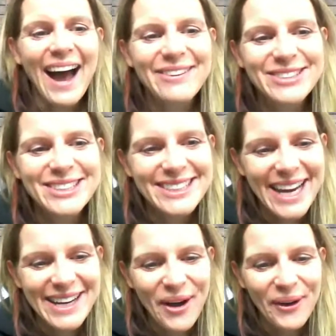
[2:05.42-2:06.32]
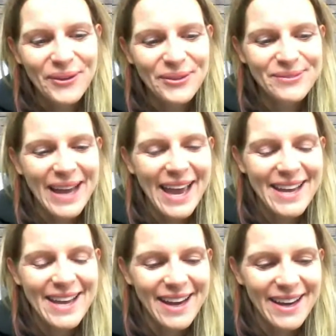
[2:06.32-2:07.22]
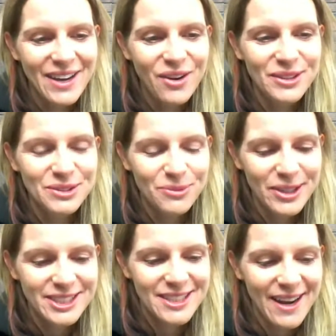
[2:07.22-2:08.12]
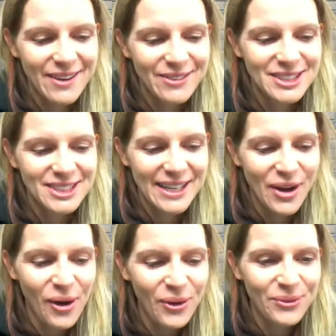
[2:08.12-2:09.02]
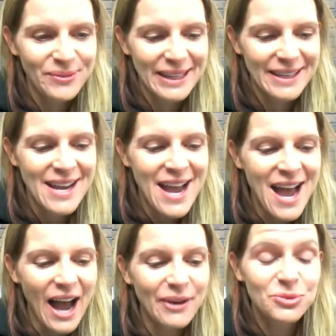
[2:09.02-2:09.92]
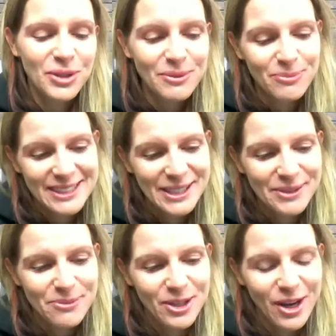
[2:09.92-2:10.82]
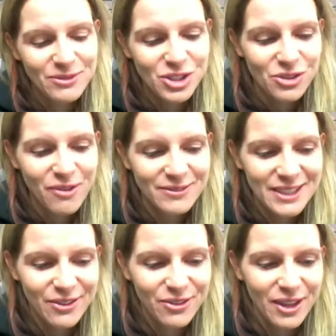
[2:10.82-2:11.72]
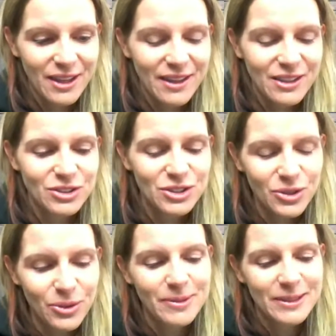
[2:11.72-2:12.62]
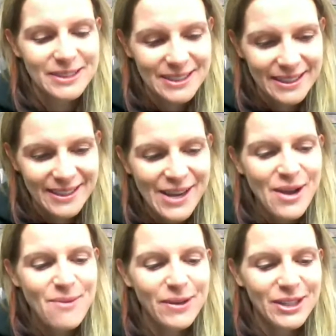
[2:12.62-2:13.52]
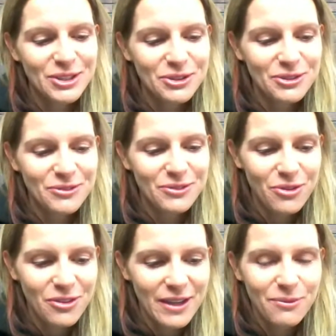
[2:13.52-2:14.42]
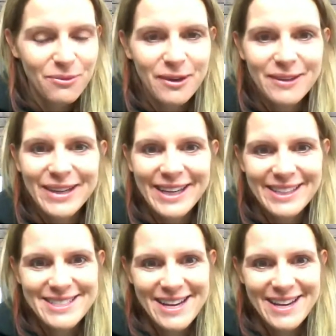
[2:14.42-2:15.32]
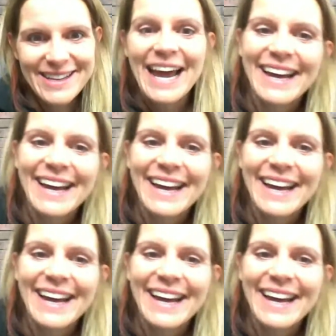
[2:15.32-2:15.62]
I was staying home, and I had always worked, and I was staying home, and I was really busy. But I'm sure moms can relate. Like, you're so busy, but you think, what am I getting done?